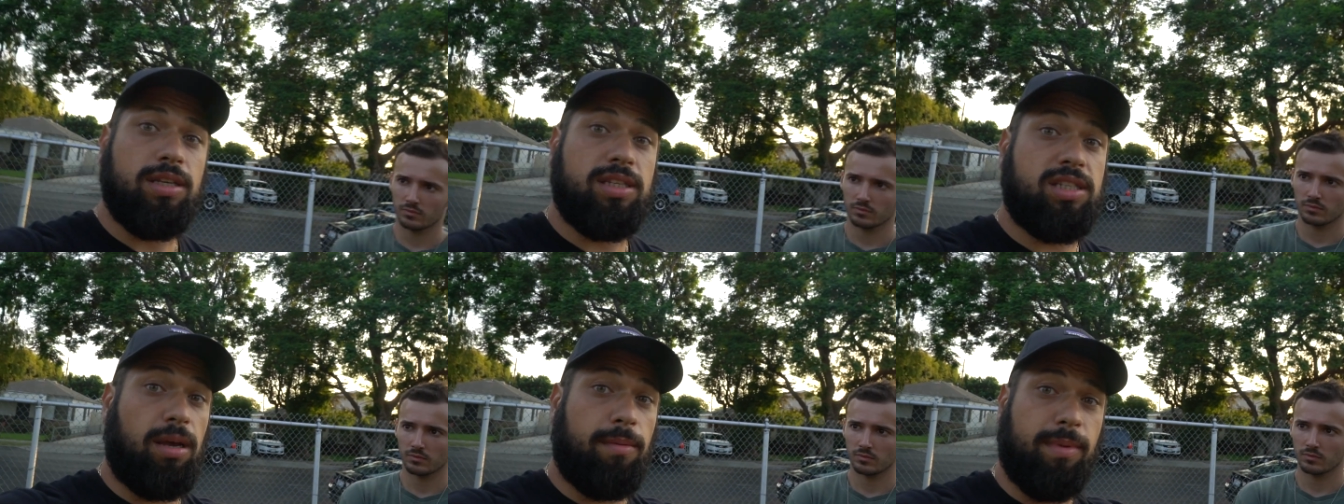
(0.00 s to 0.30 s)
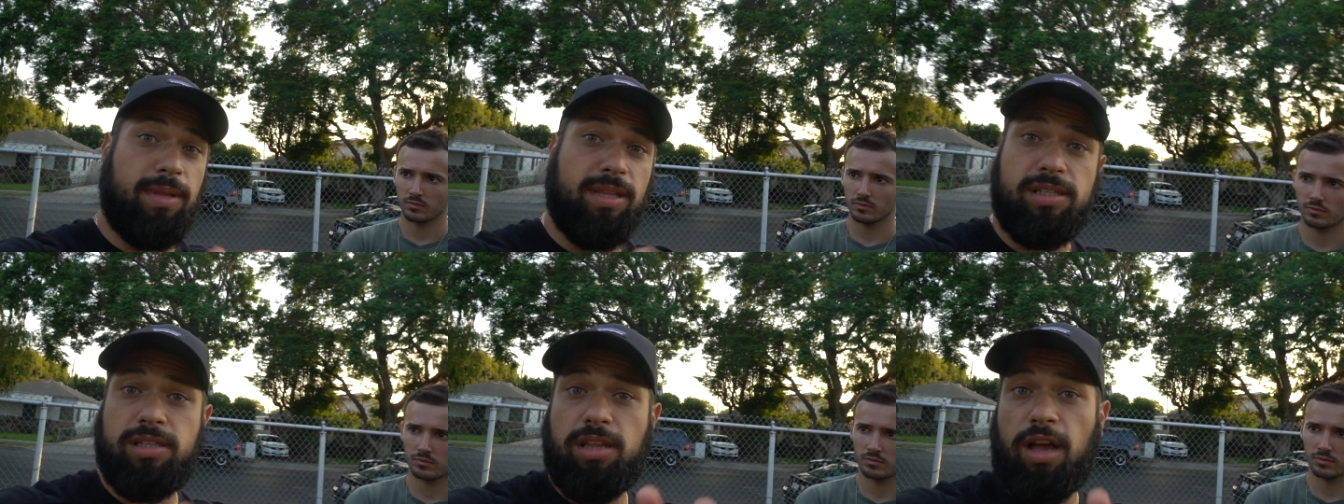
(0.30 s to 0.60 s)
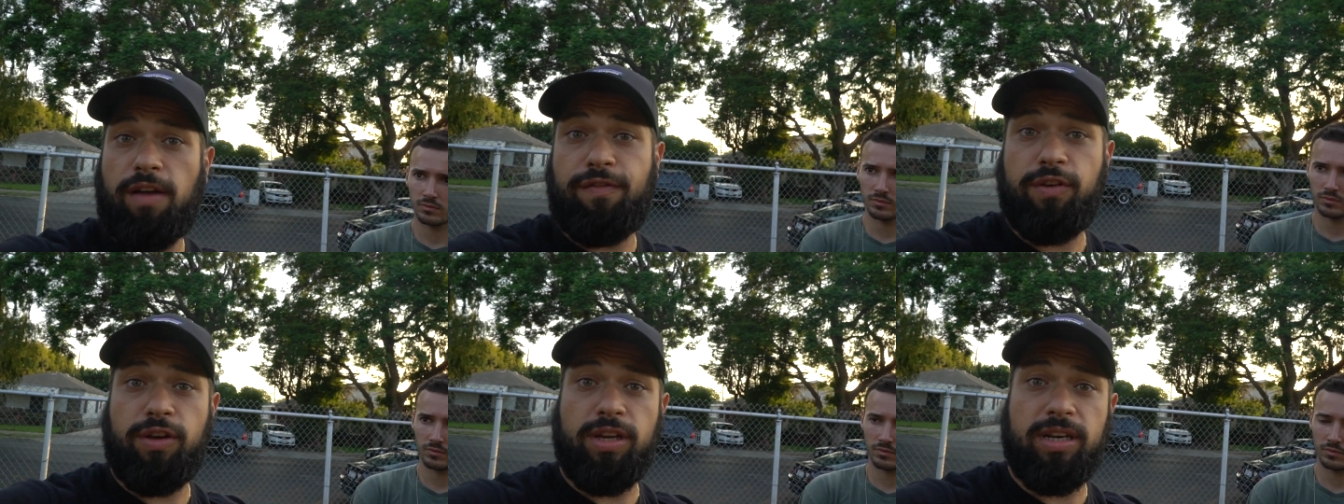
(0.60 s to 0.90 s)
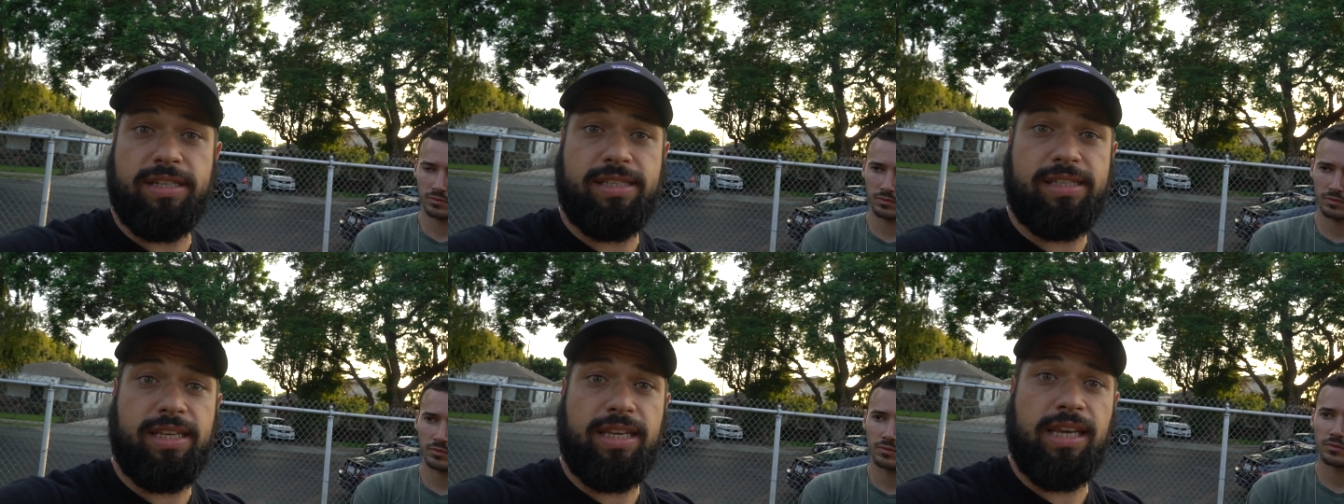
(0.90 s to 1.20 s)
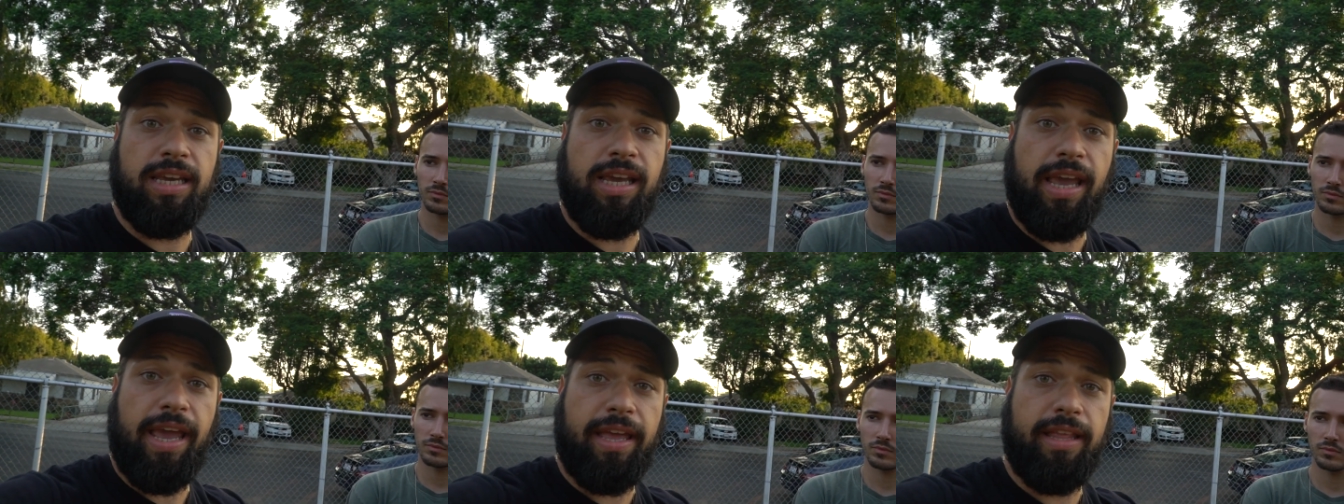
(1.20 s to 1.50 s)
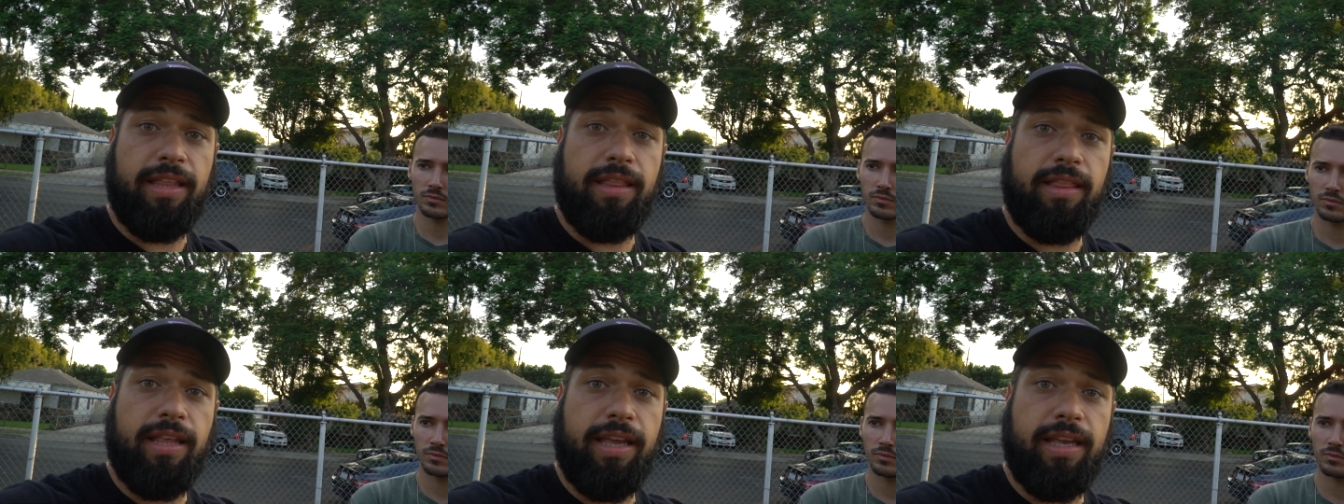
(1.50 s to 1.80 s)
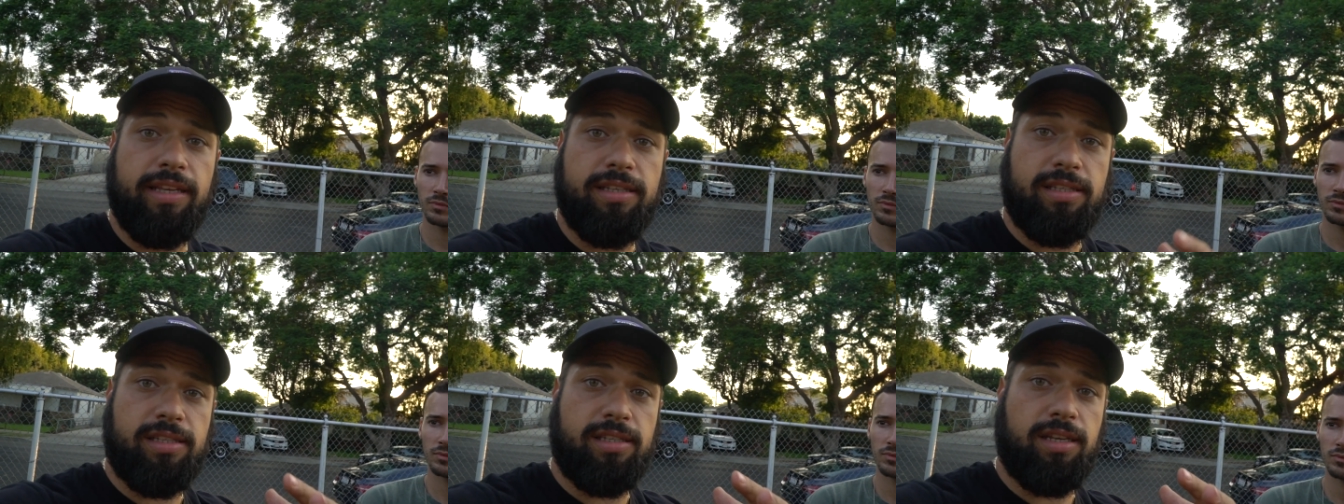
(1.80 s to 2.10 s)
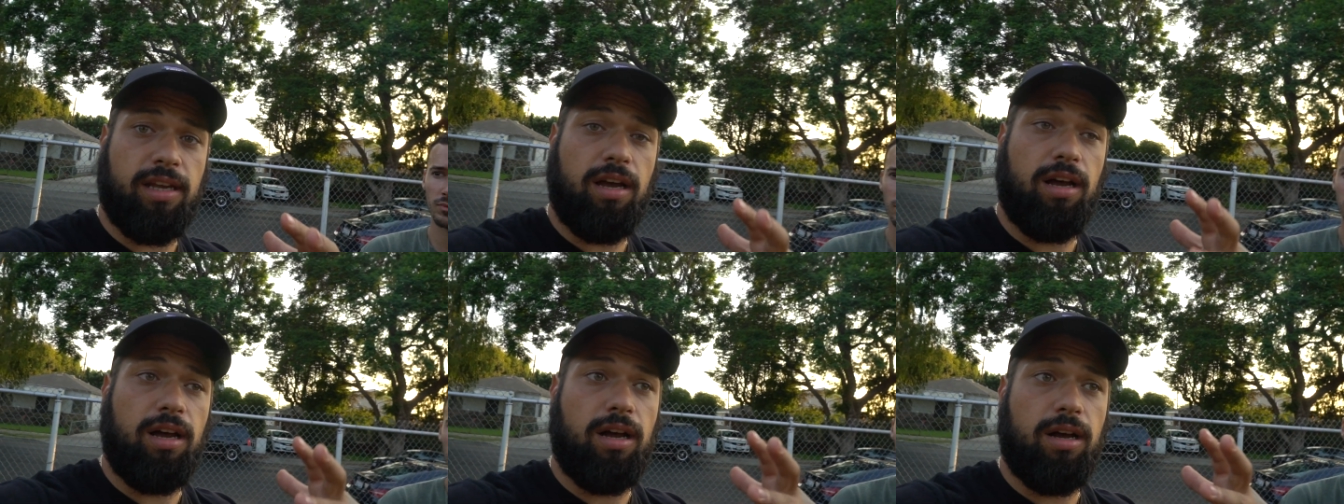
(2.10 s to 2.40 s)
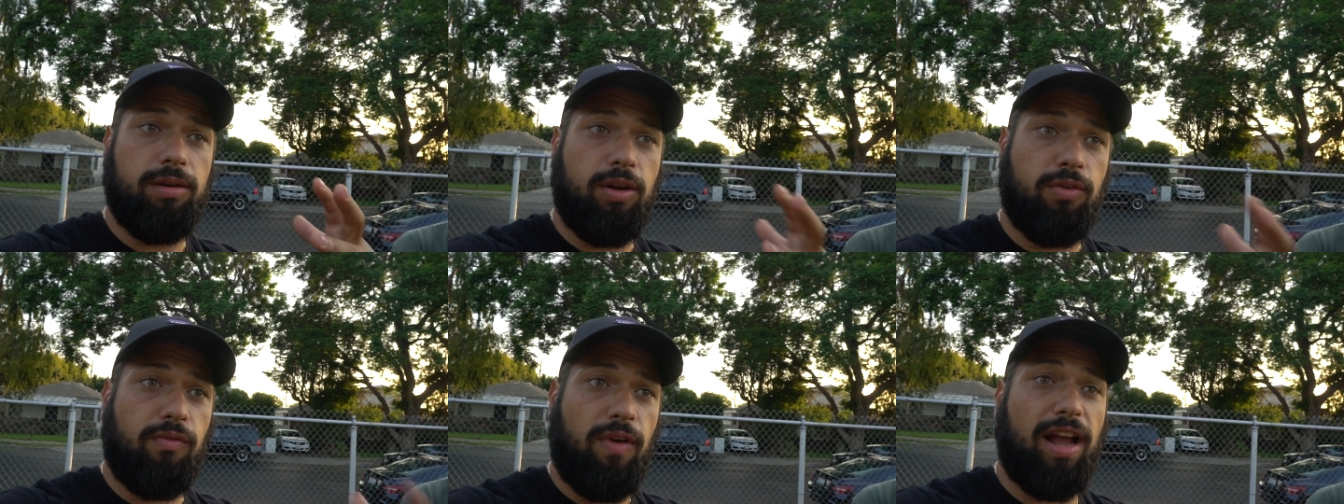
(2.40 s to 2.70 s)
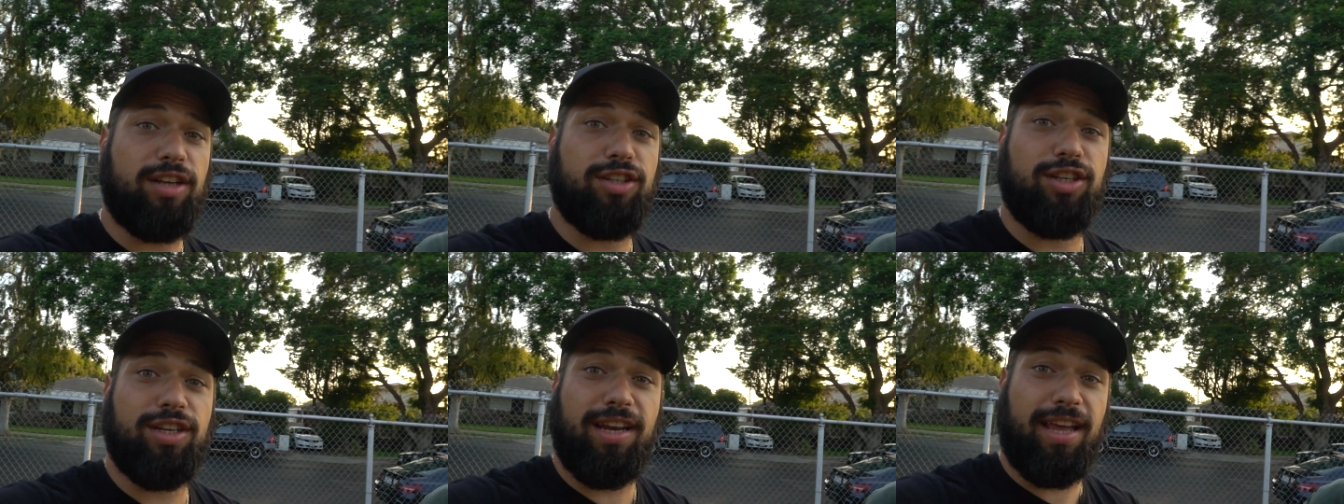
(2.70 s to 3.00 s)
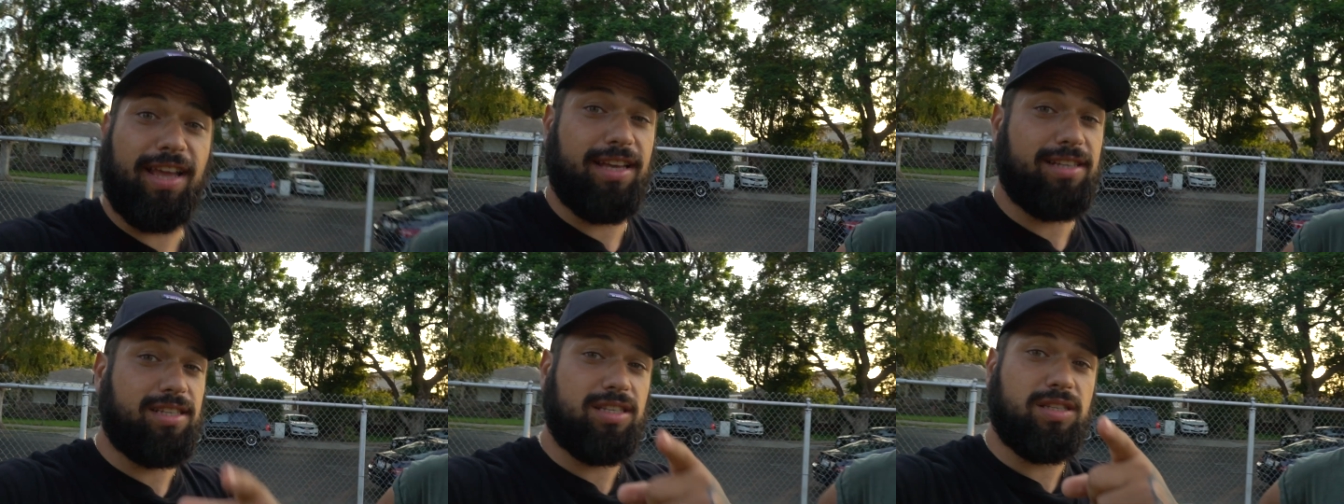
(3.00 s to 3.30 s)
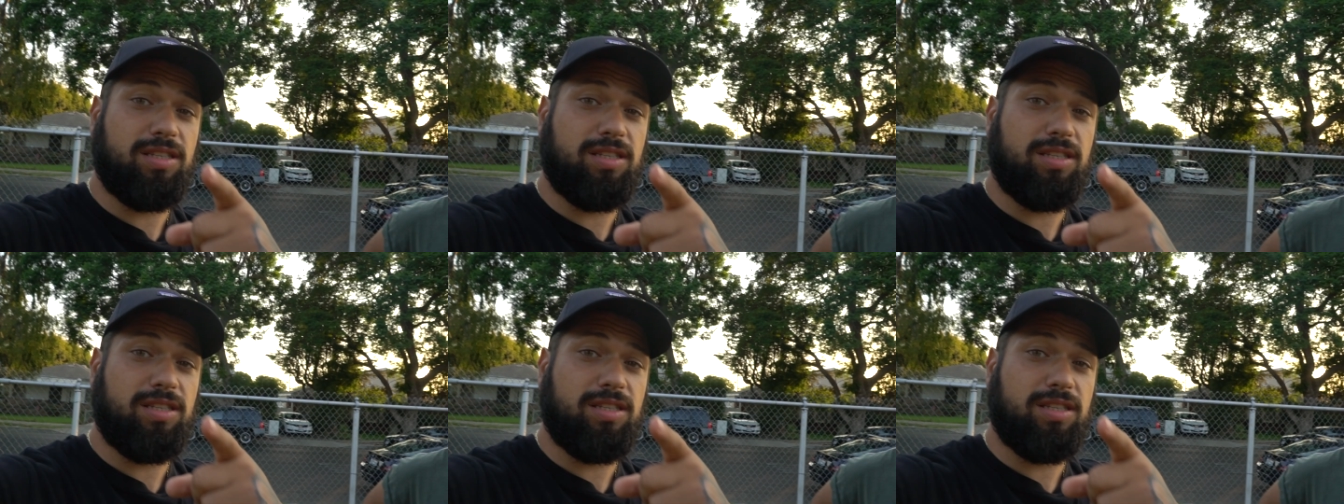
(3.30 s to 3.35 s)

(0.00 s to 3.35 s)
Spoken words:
Some of the stuff you're gonna see in this correction is